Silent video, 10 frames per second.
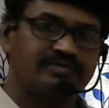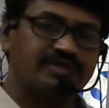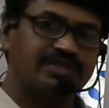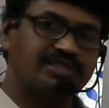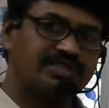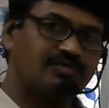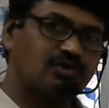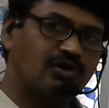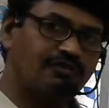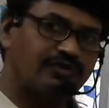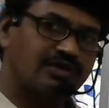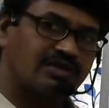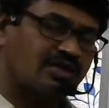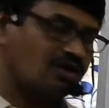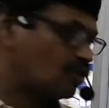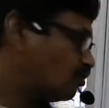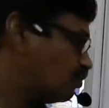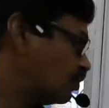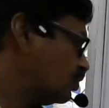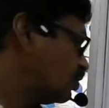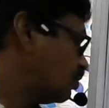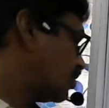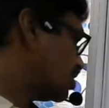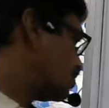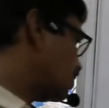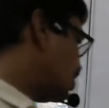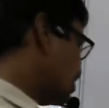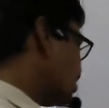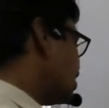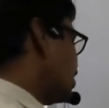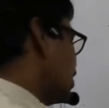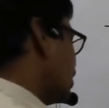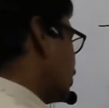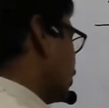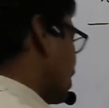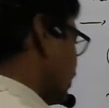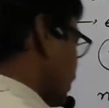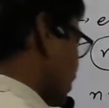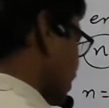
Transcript: It is a sub rule of Aubert principle. So n plus